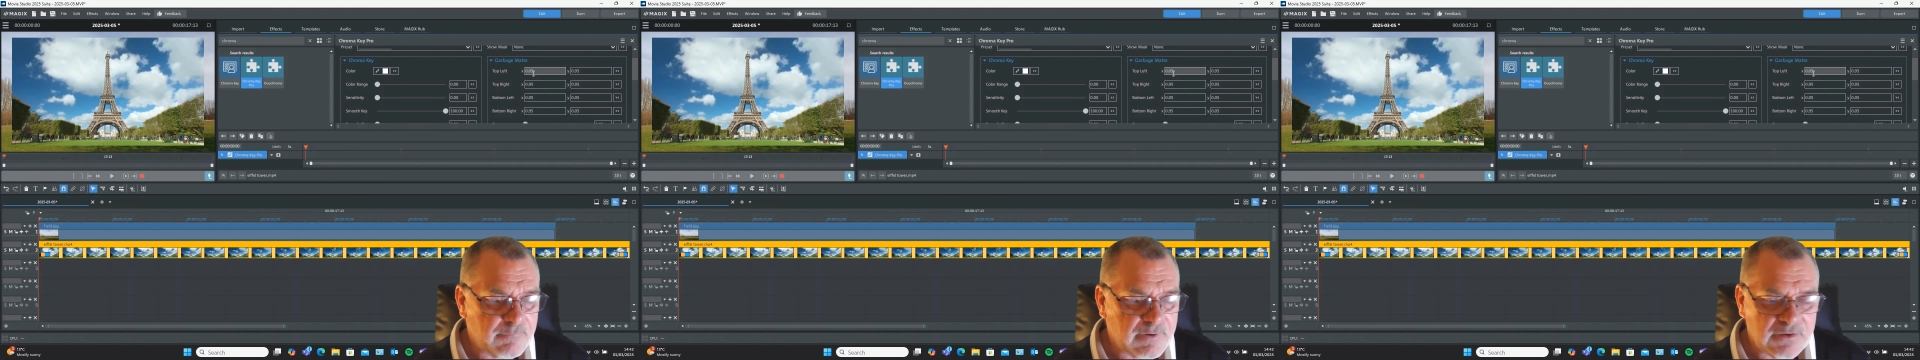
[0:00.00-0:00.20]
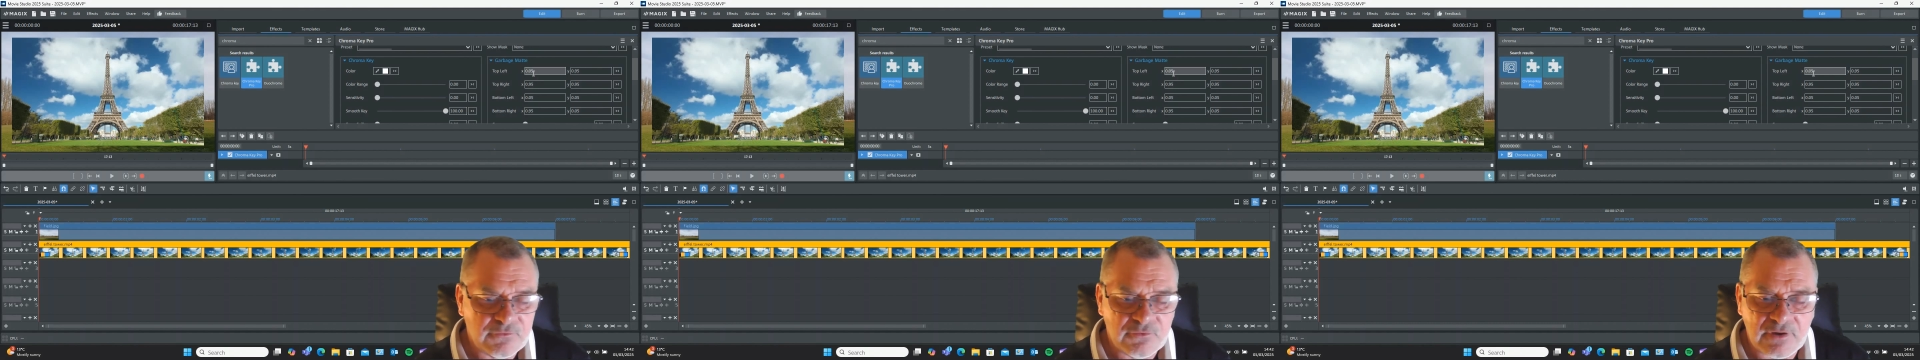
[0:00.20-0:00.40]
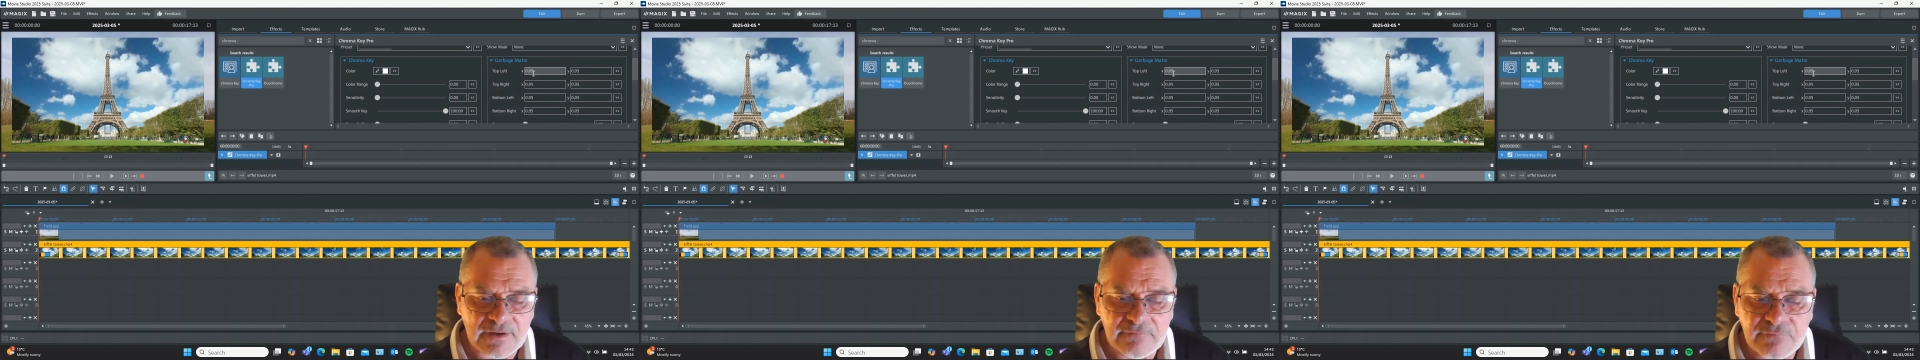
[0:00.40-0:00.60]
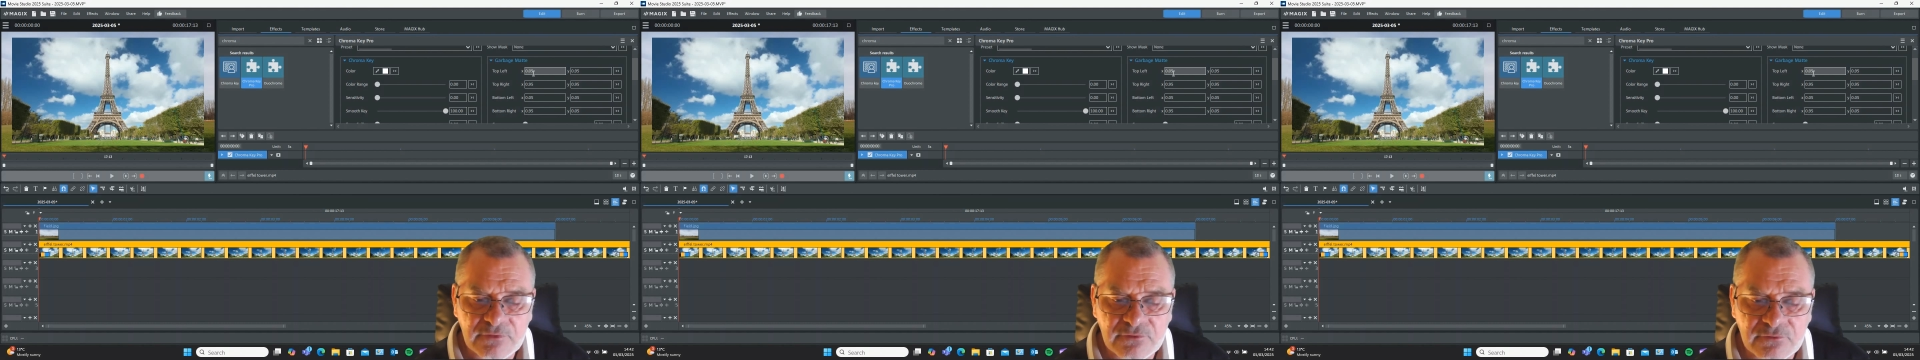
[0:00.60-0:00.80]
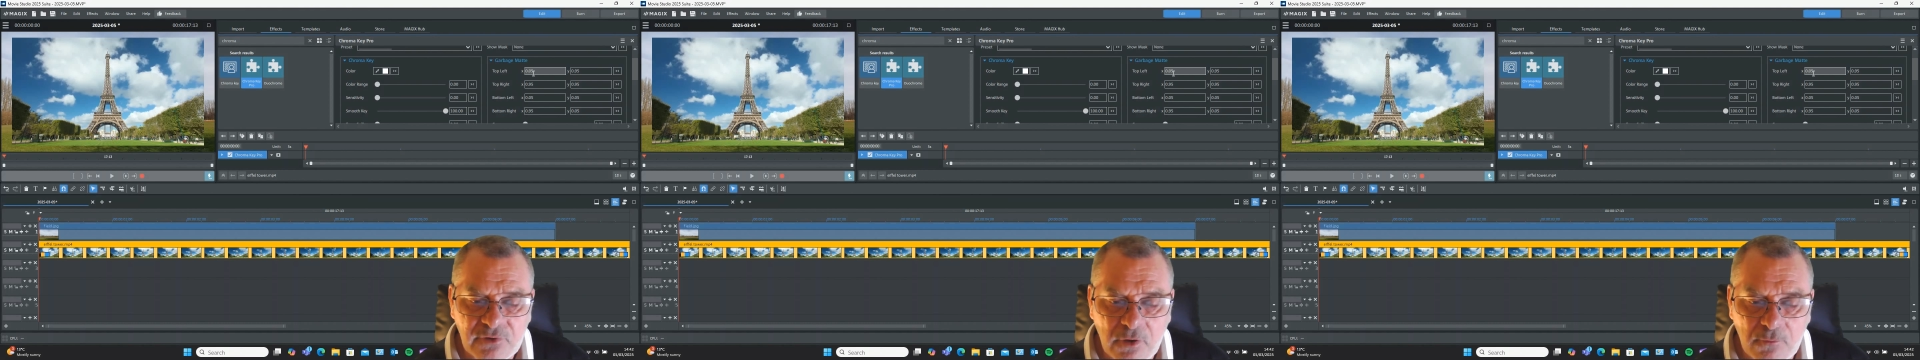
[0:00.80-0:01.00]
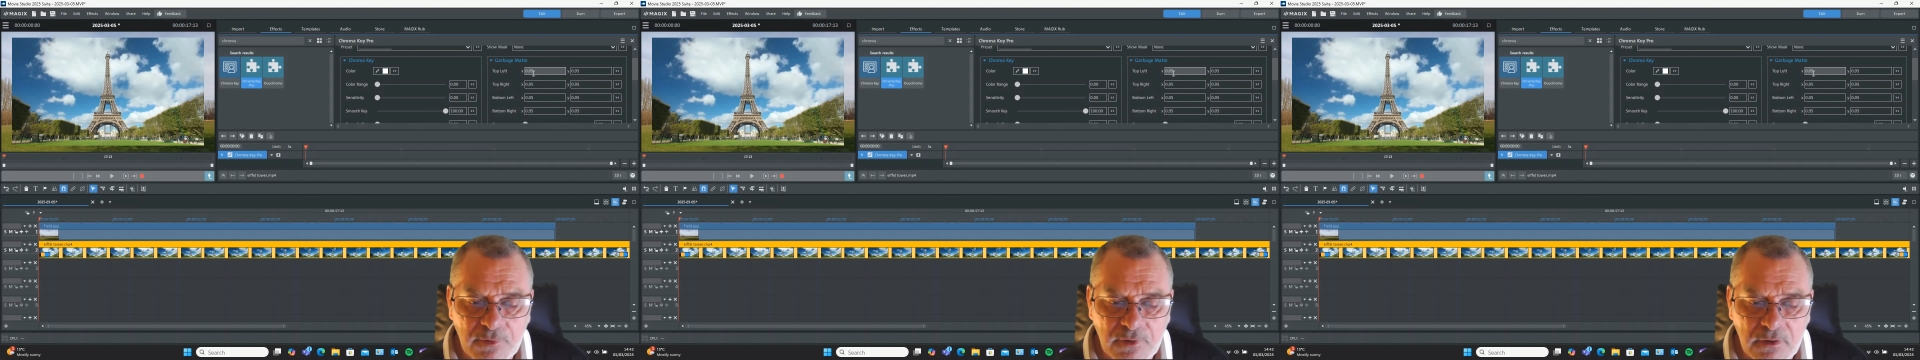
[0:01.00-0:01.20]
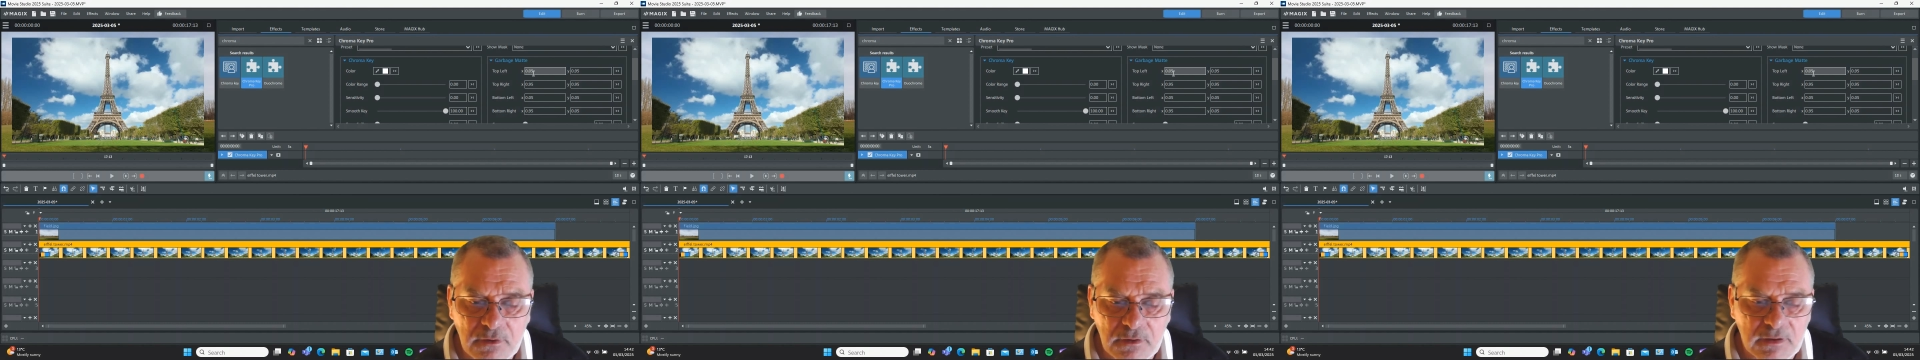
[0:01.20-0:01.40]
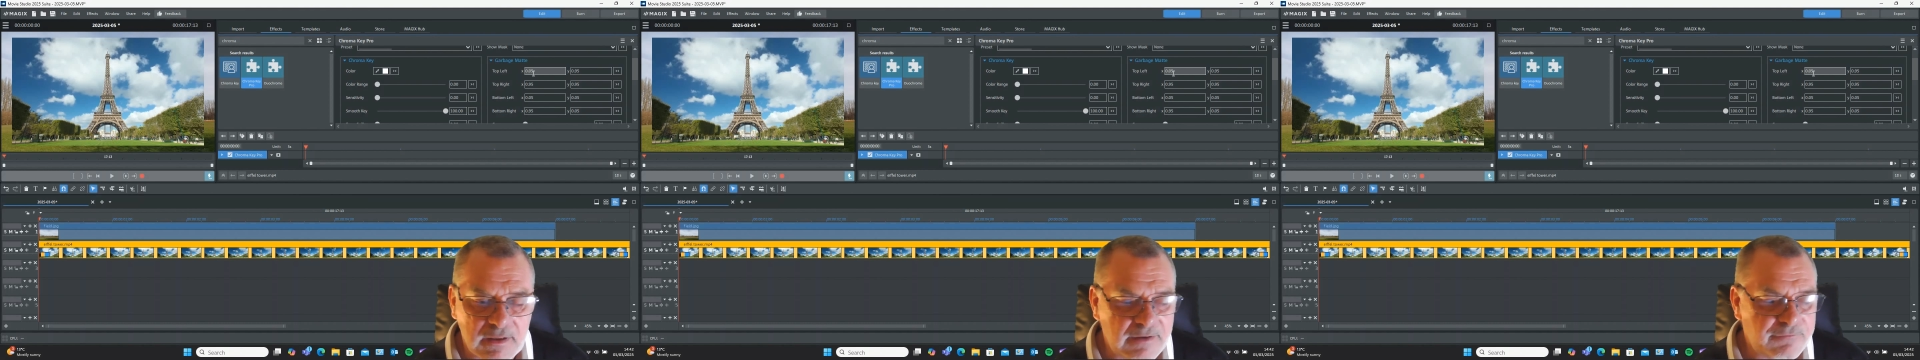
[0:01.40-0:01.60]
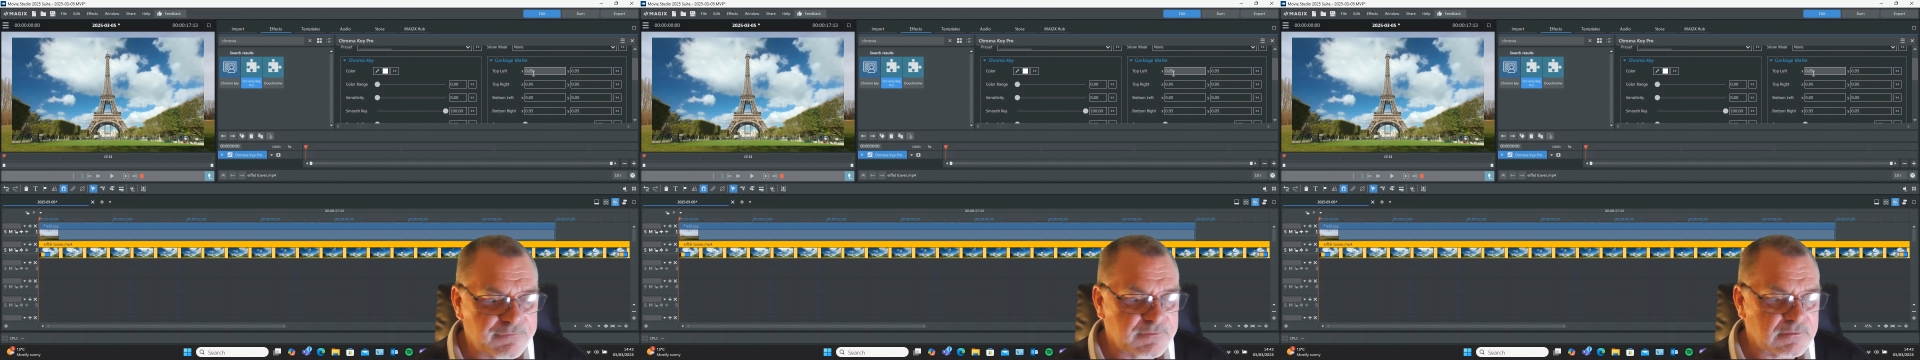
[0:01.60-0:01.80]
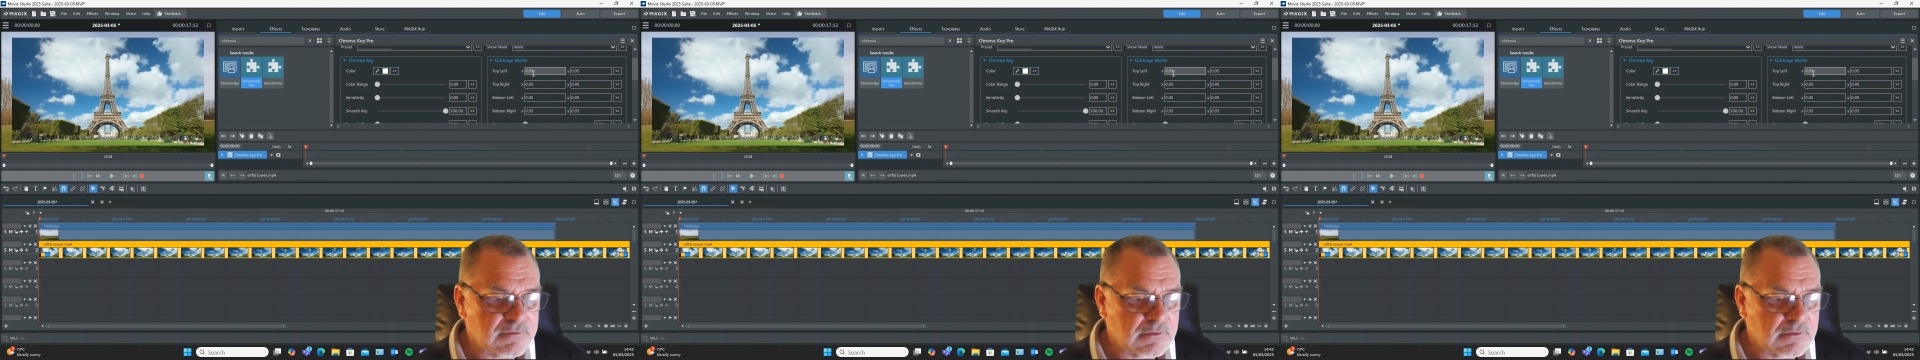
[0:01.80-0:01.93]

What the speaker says: by dragging the top left,